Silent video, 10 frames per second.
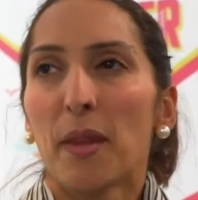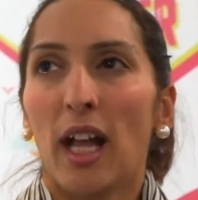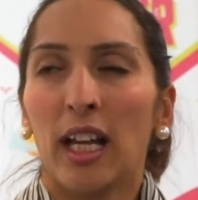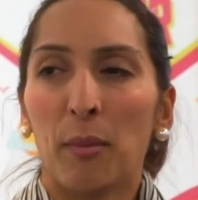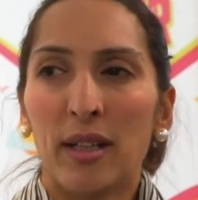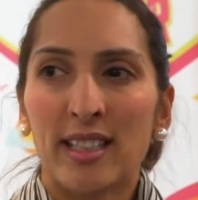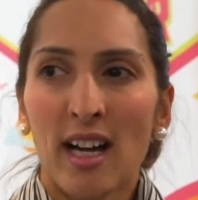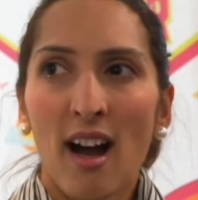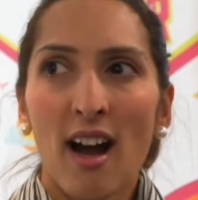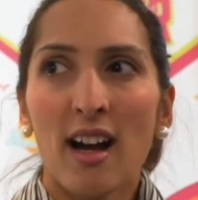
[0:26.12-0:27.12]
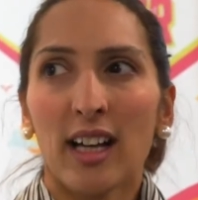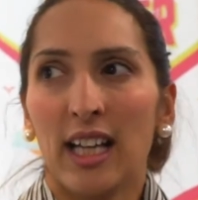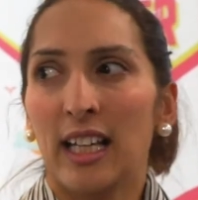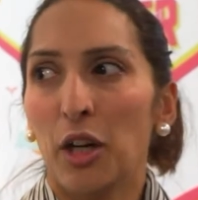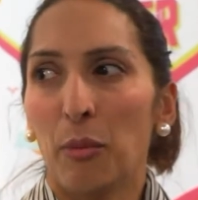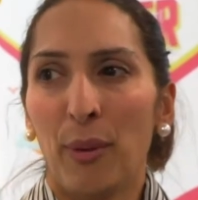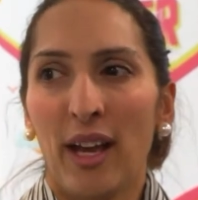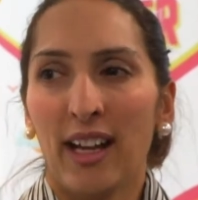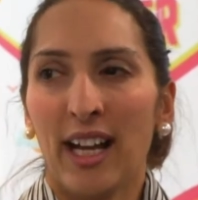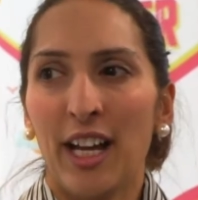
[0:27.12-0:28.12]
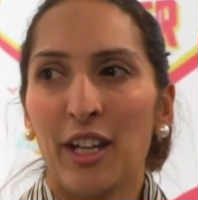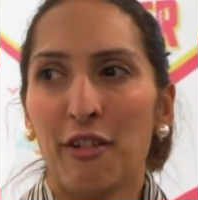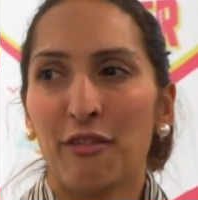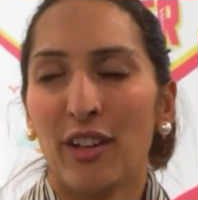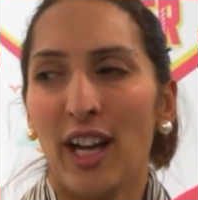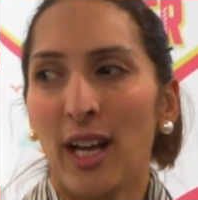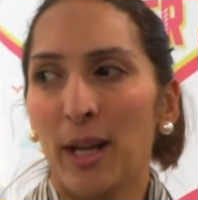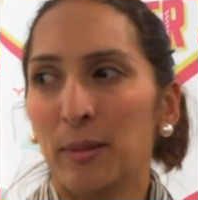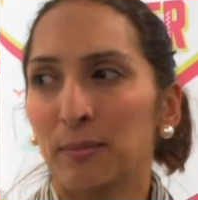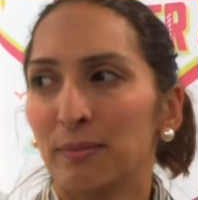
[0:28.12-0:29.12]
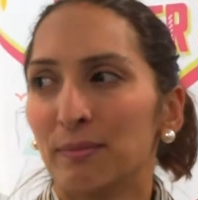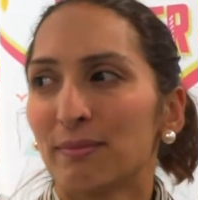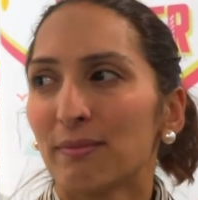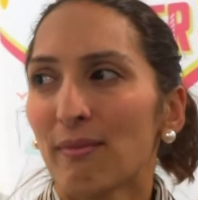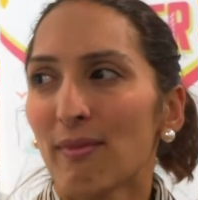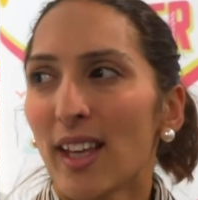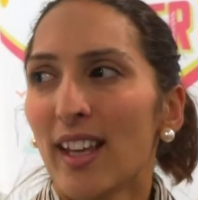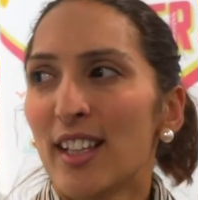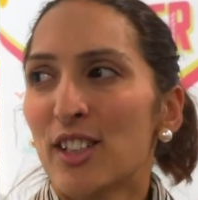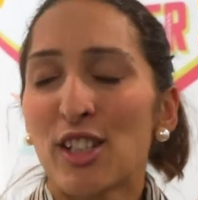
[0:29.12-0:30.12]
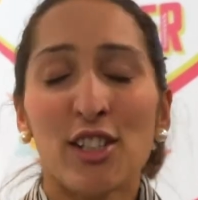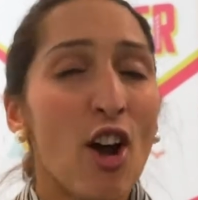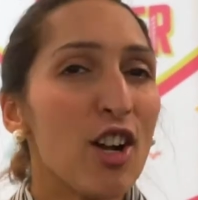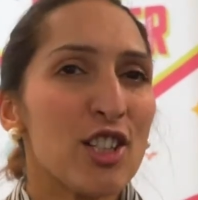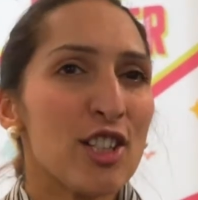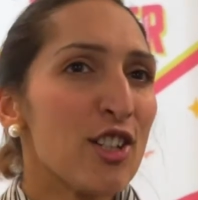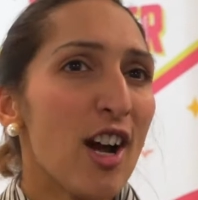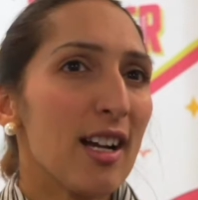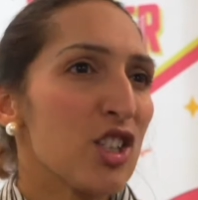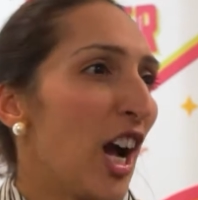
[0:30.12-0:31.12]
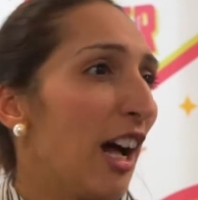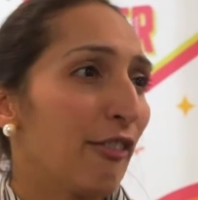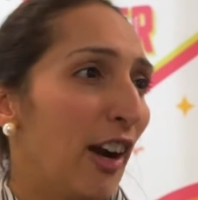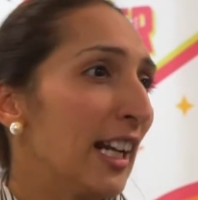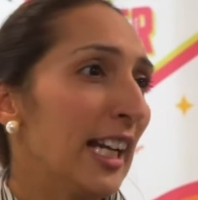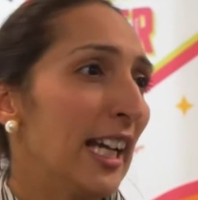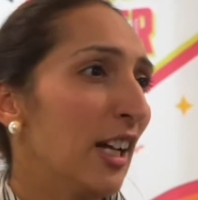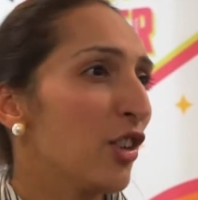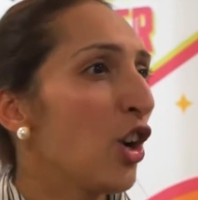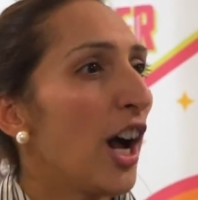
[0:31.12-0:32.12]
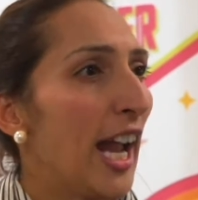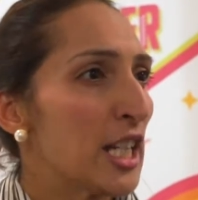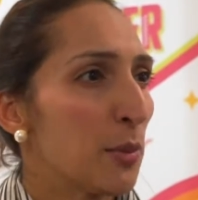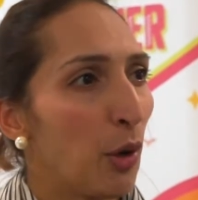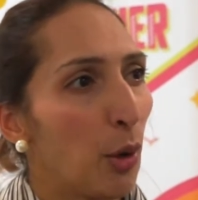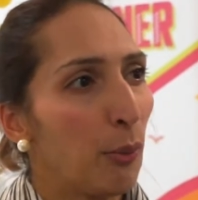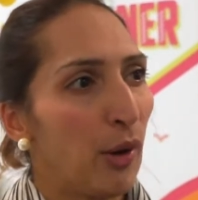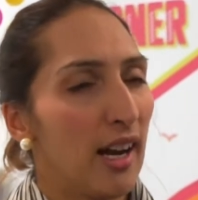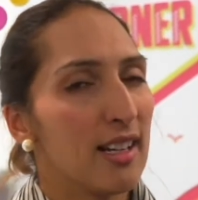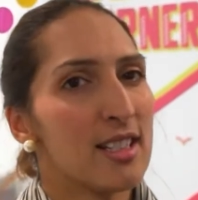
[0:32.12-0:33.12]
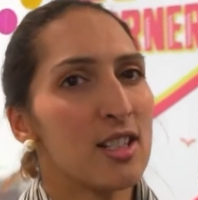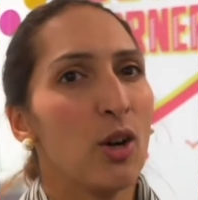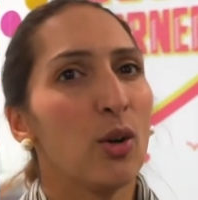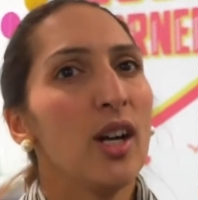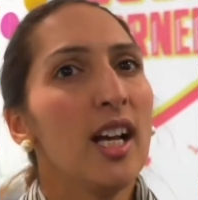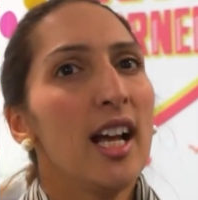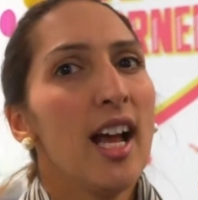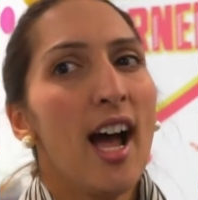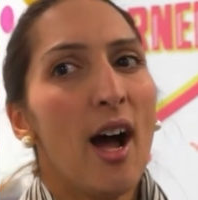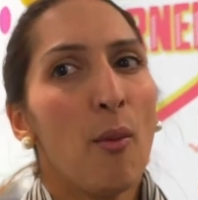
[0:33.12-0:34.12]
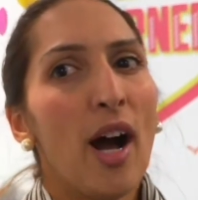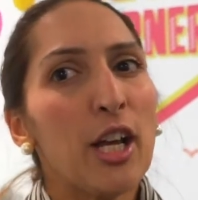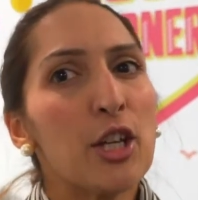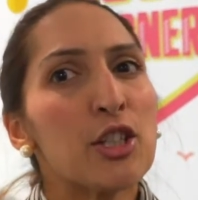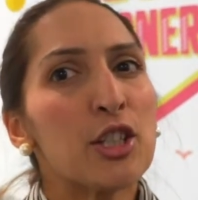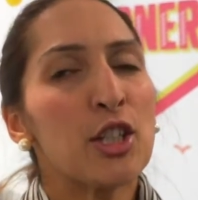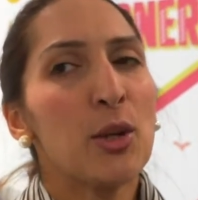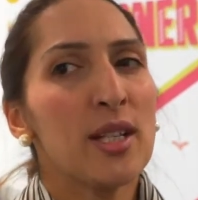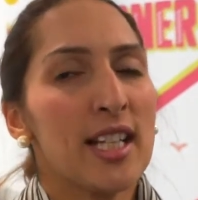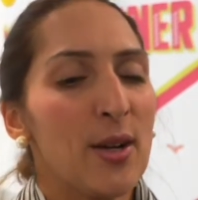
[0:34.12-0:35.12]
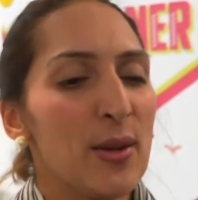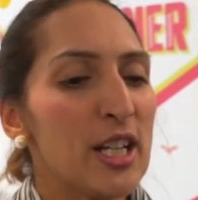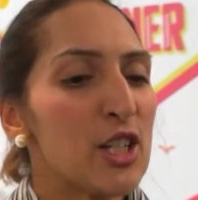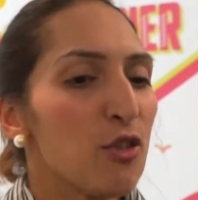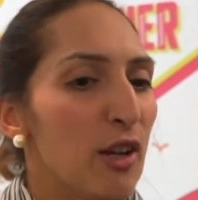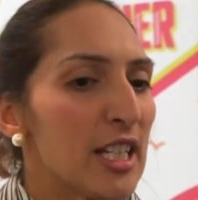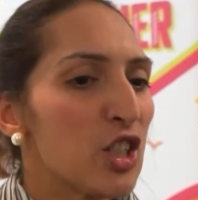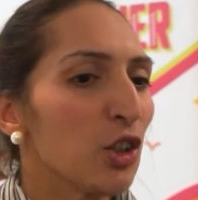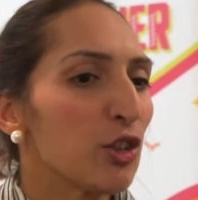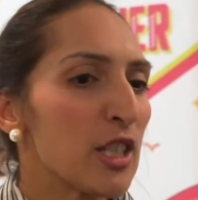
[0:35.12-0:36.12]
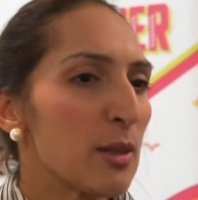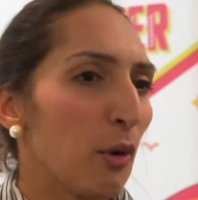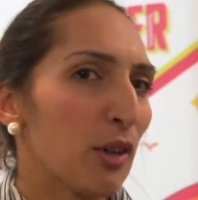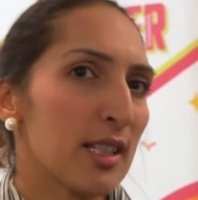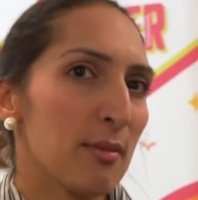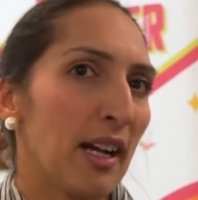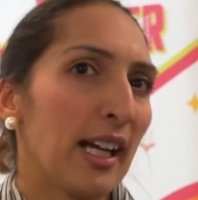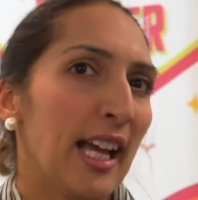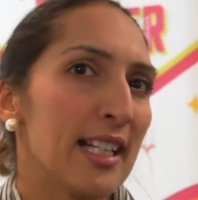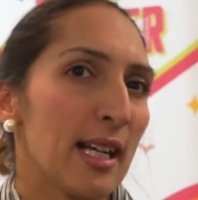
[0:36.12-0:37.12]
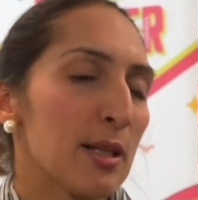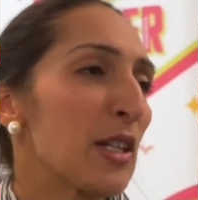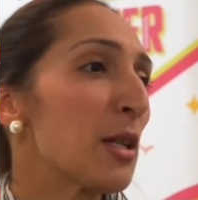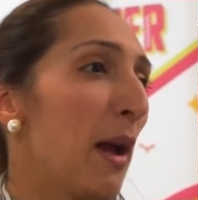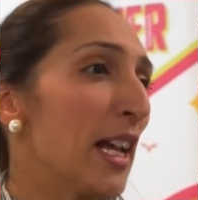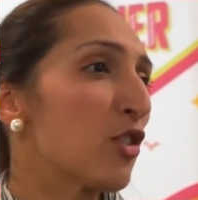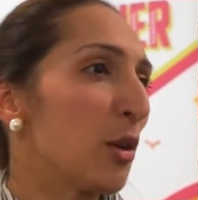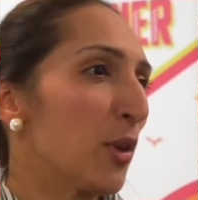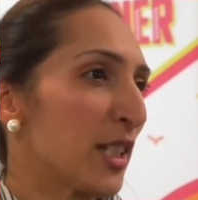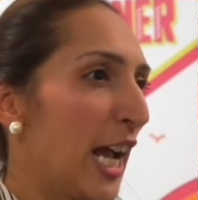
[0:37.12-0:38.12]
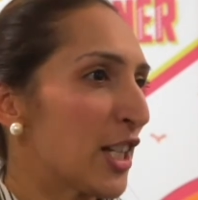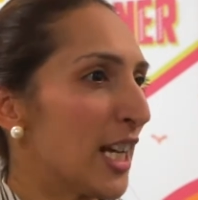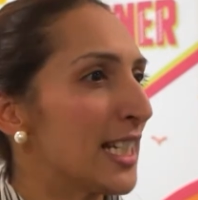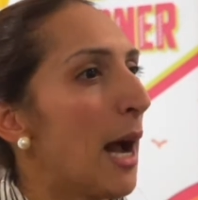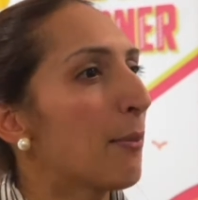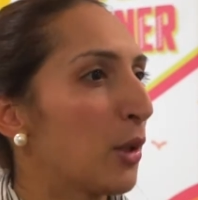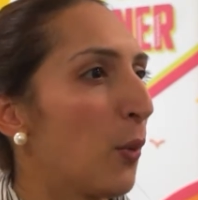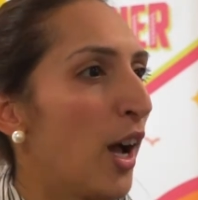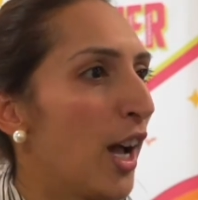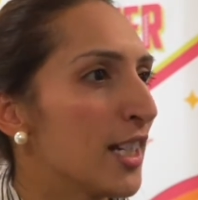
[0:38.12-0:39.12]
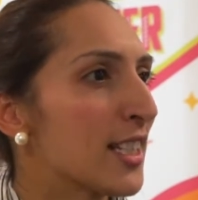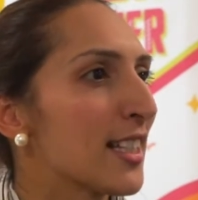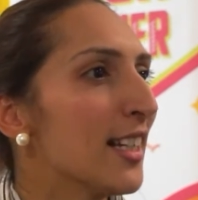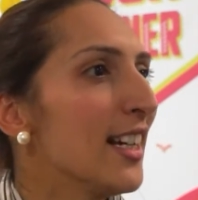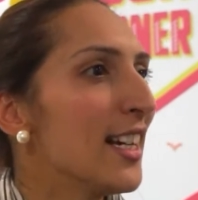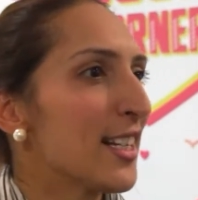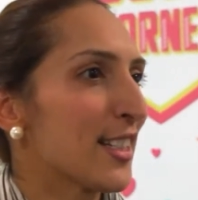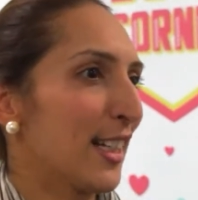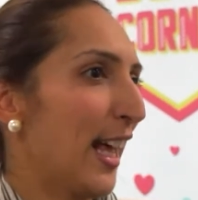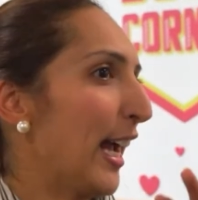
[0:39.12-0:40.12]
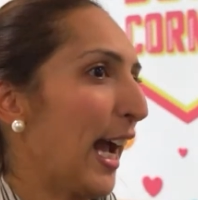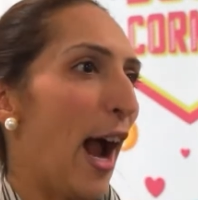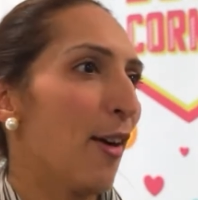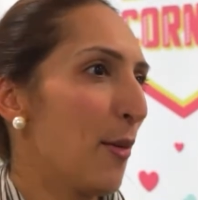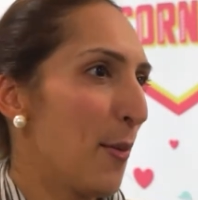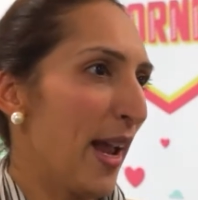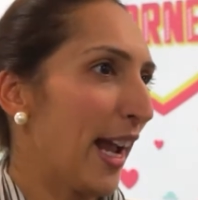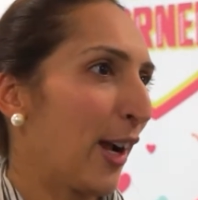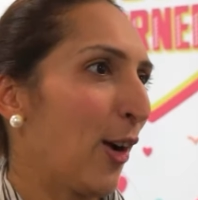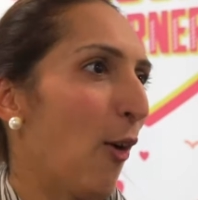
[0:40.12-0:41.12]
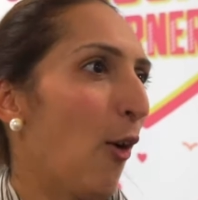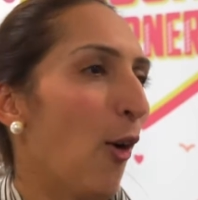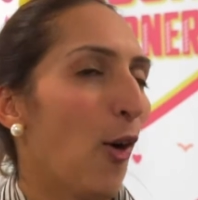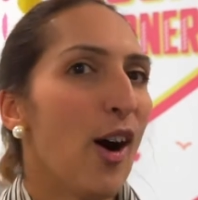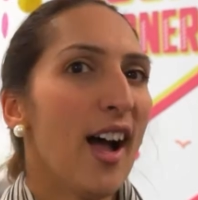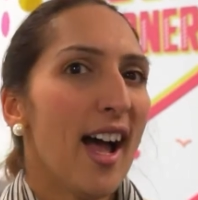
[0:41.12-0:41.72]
a little bit dark, a little bit kind of just not child friendly, not age appropriate. So what I used to do is when I used to read children's books to my kids, especially mainstream books, I used to adapt the words to like Arabic or